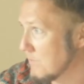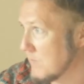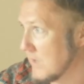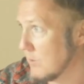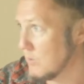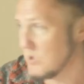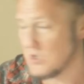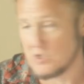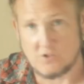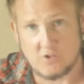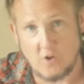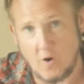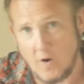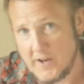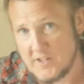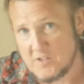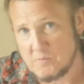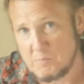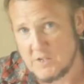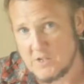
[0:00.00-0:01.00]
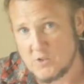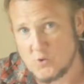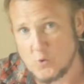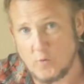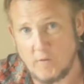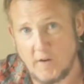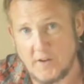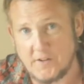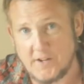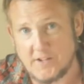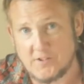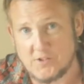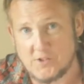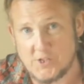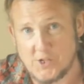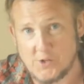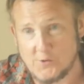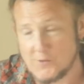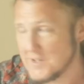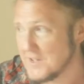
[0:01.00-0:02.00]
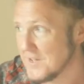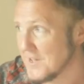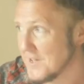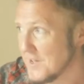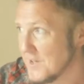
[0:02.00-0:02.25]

which is nice, but it's sort of unnecessary